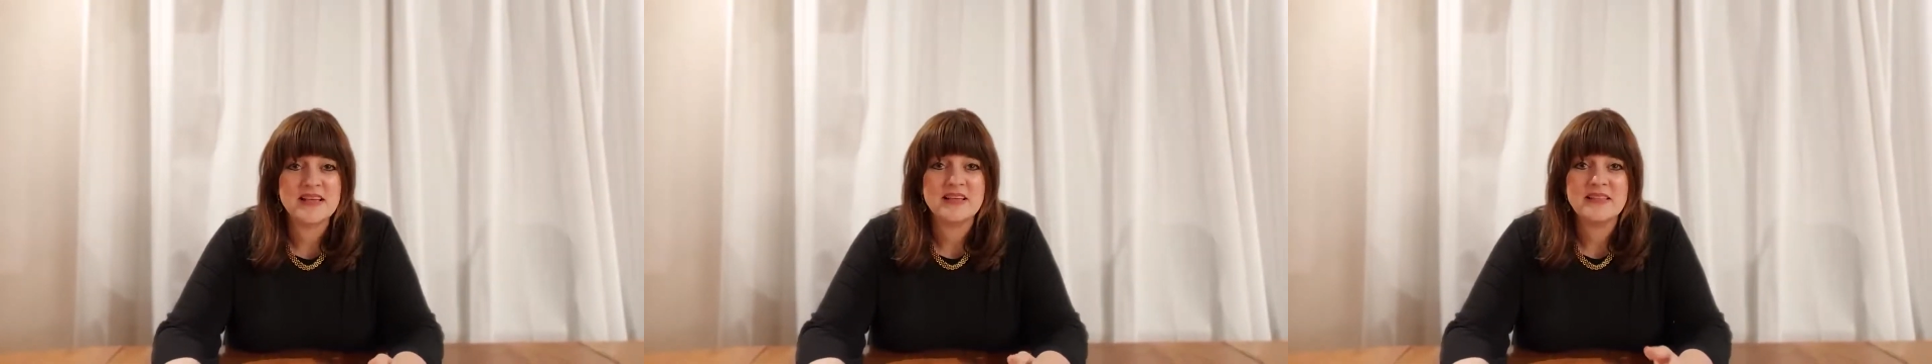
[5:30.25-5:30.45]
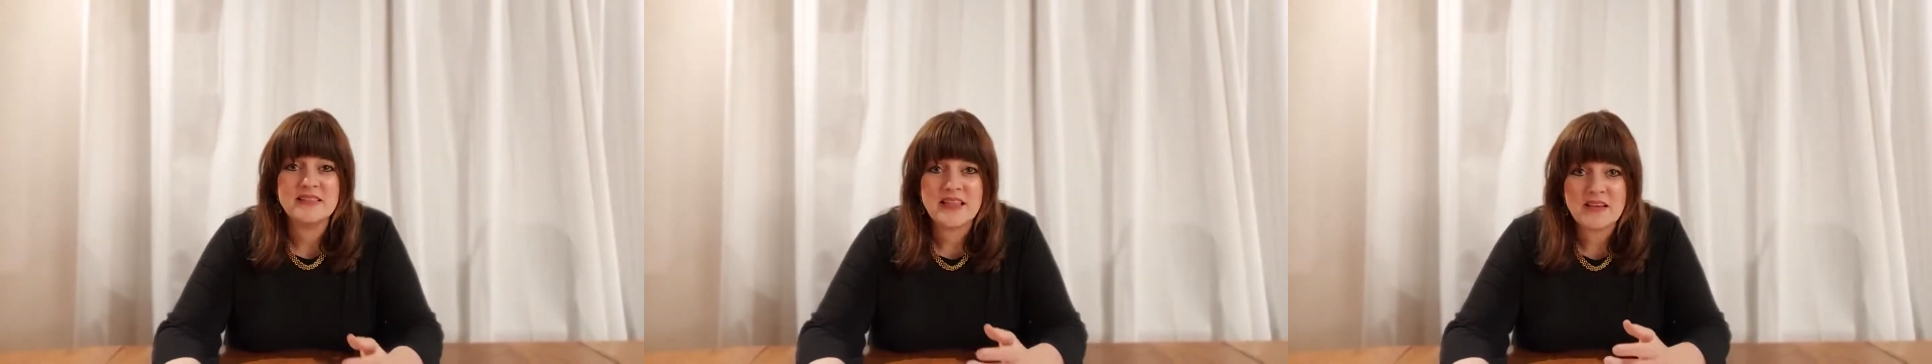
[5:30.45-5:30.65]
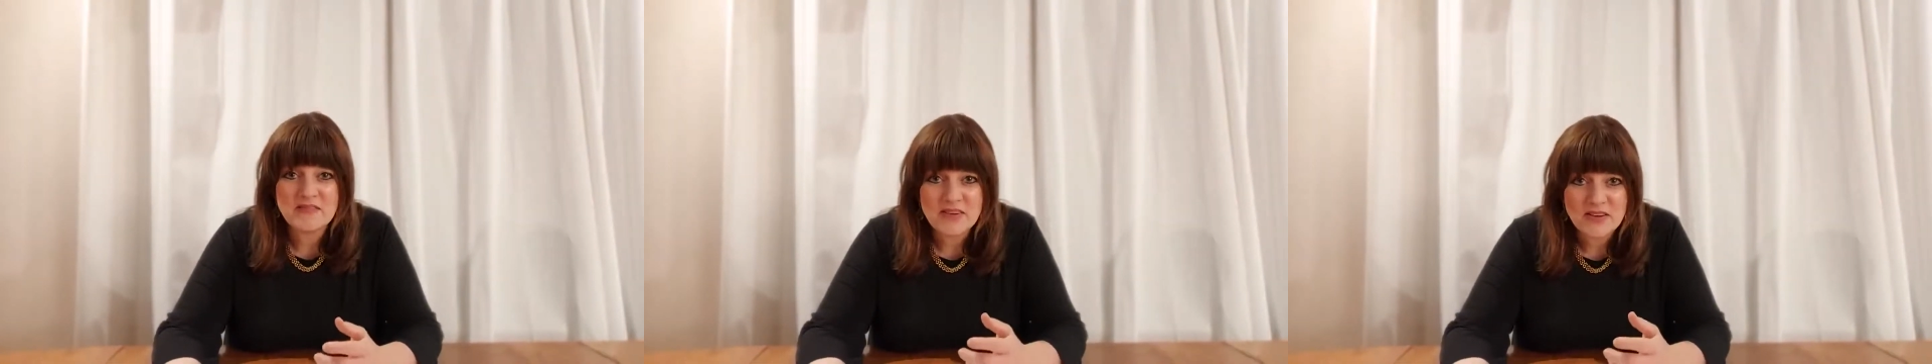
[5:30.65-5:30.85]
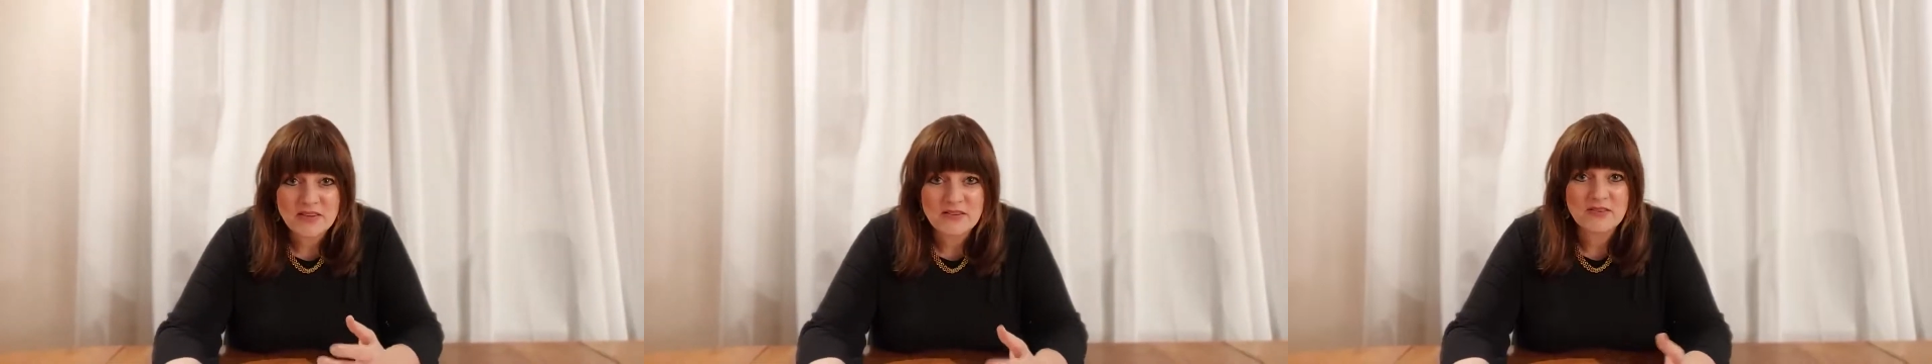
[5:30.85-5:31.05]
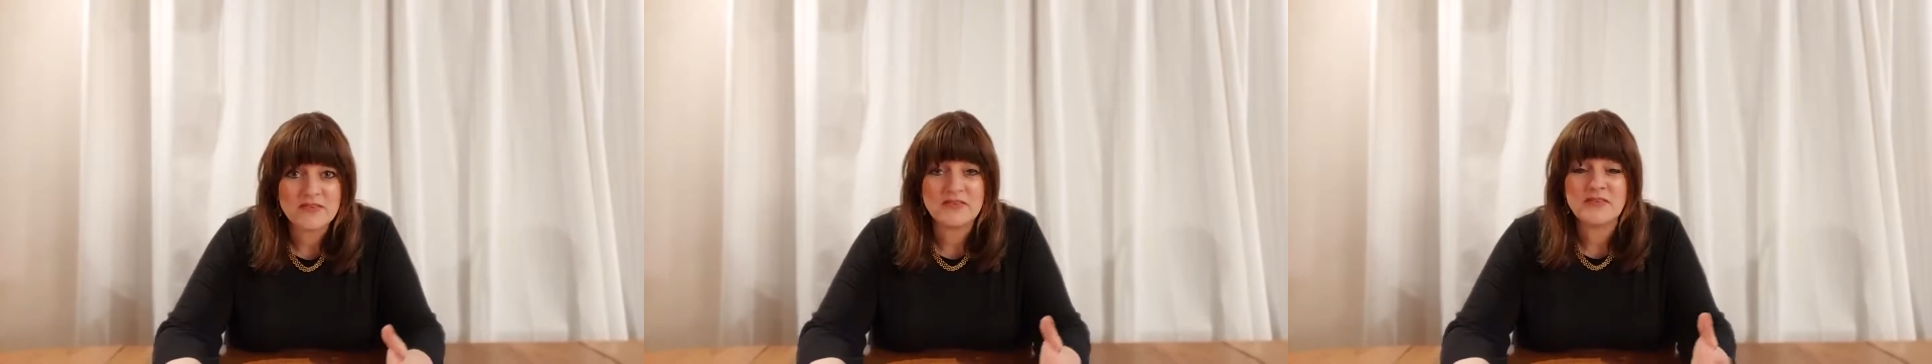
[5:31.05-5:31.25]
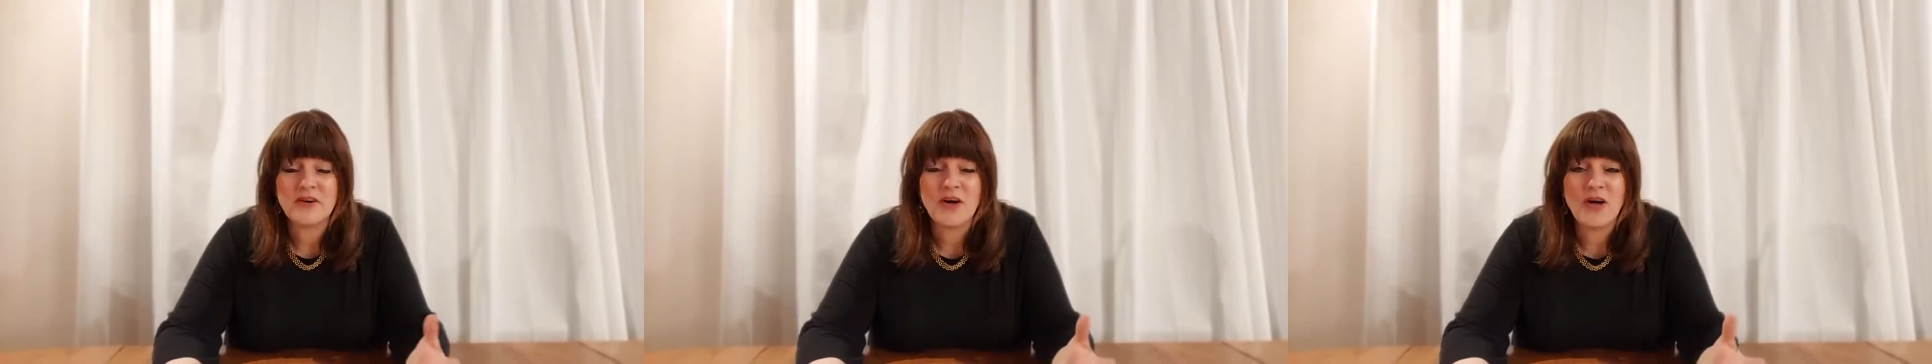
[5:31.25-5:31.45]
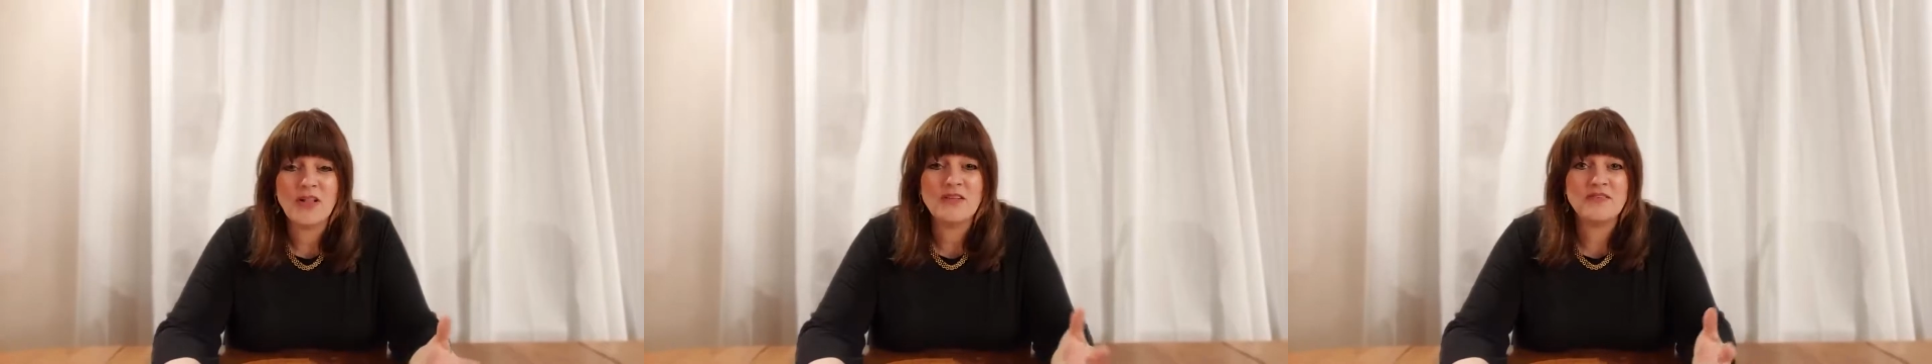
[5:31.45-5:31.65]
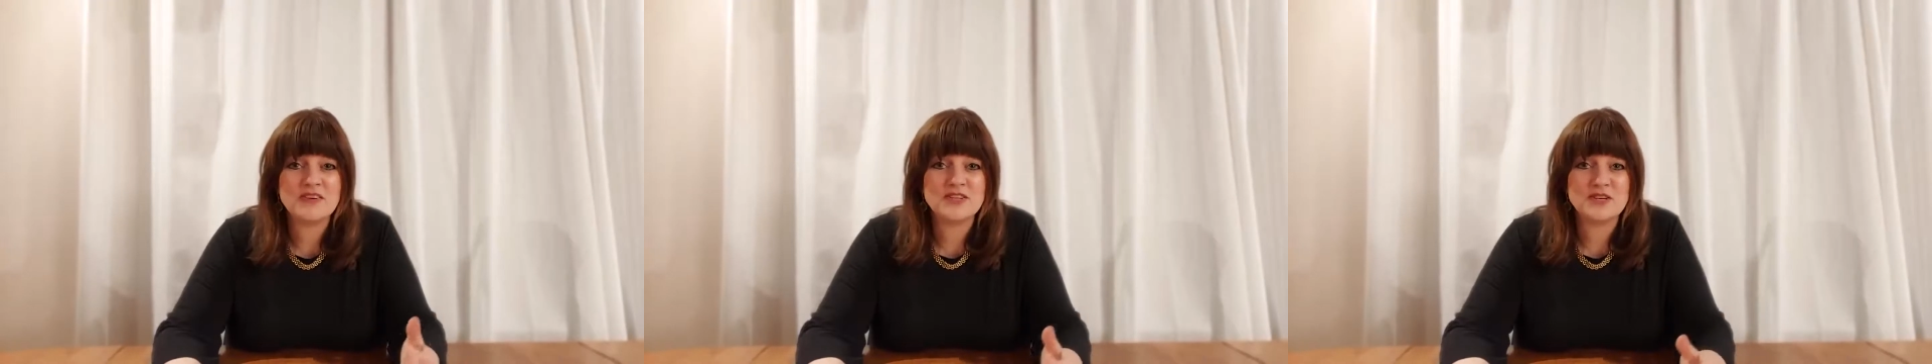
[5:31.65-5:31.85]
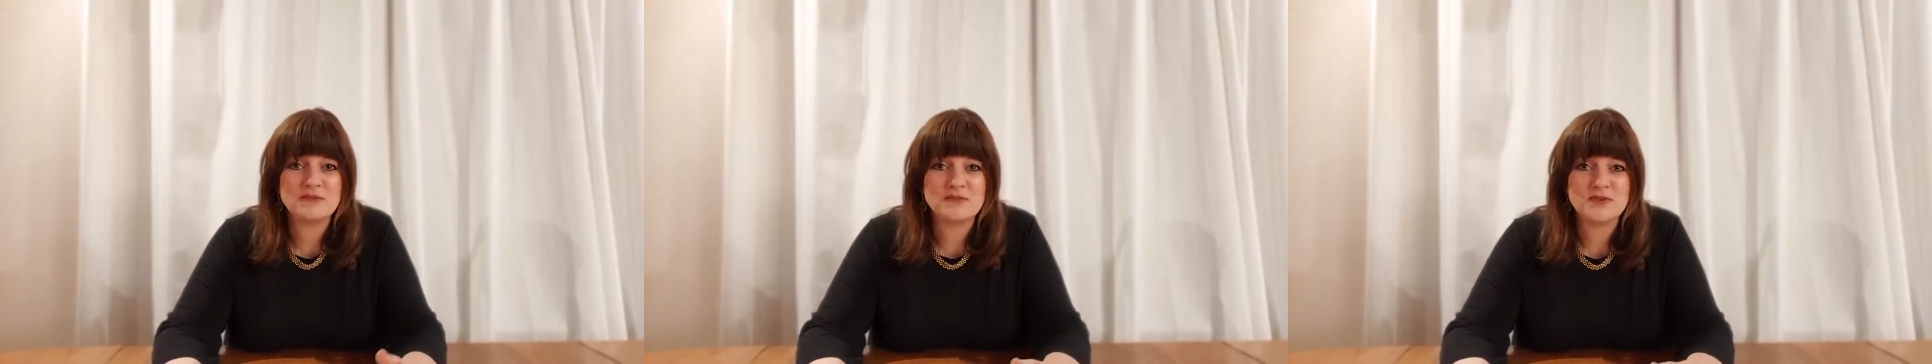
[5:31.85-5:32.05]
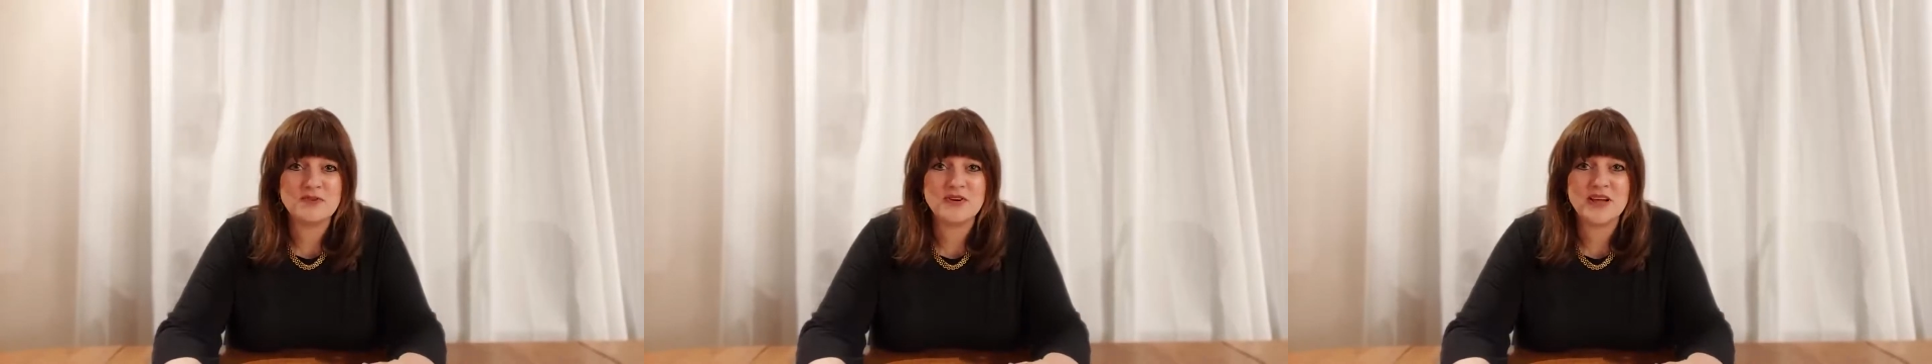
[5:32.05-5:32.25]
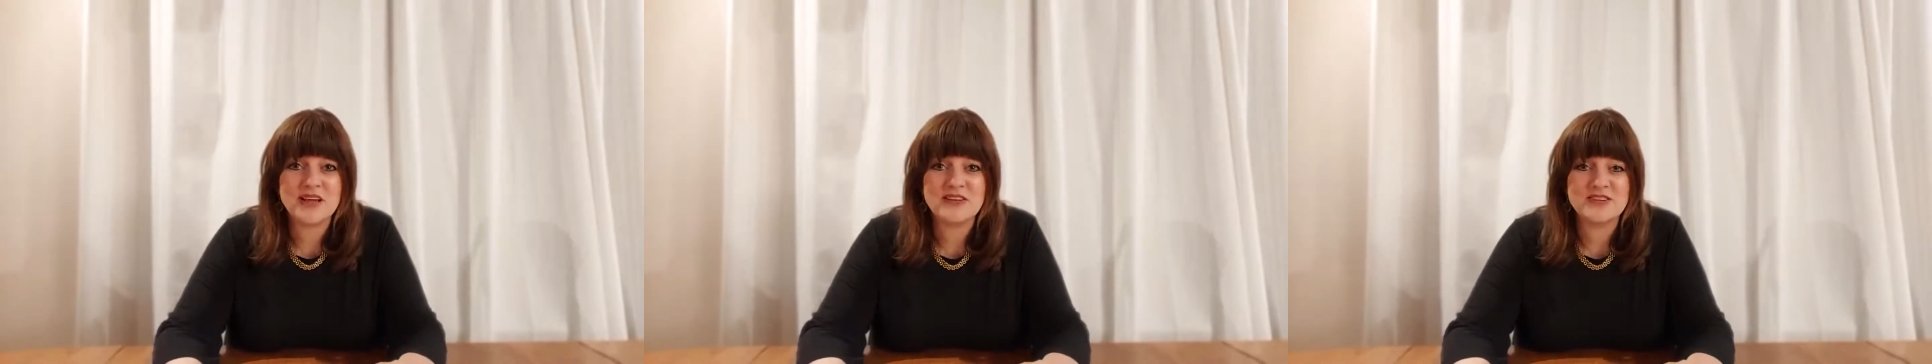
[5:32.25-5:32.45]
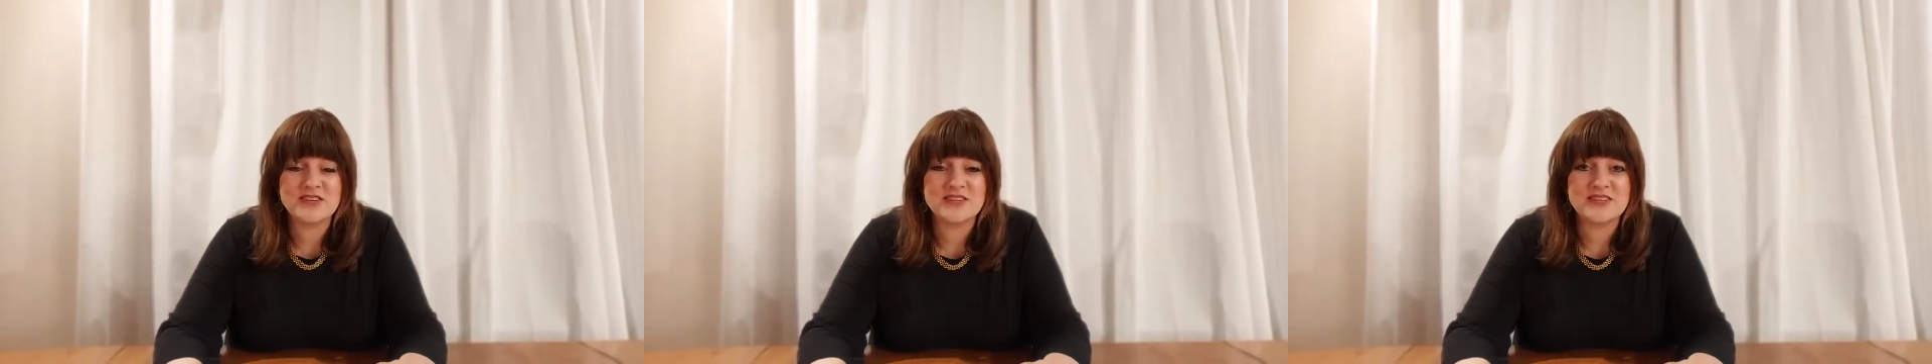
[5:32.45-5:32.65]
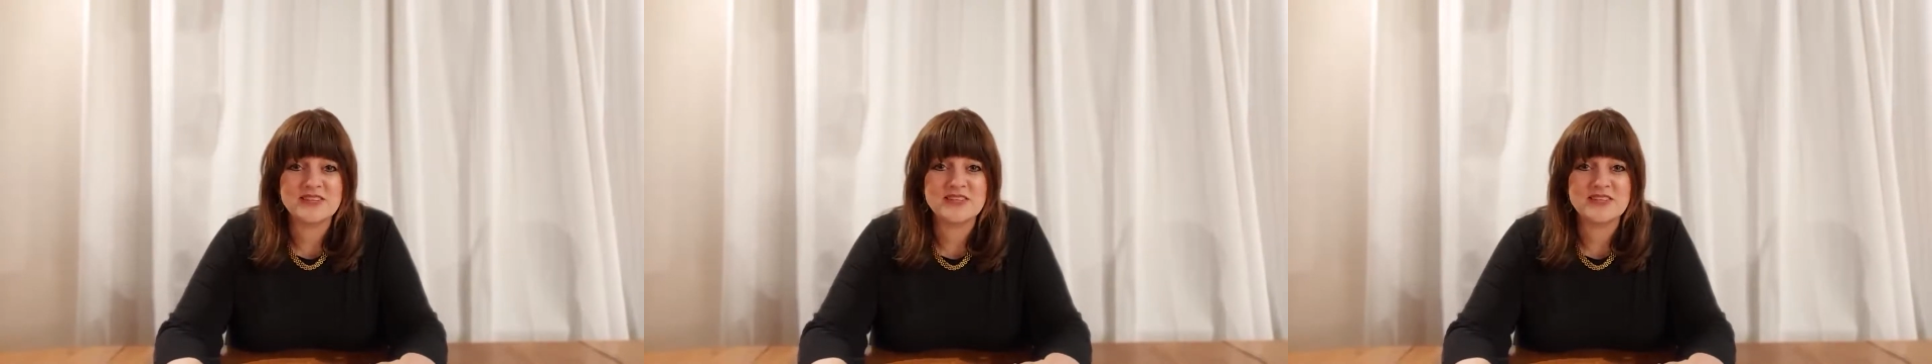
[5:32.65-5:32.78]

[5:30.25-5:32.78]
loving all of Hashem's creations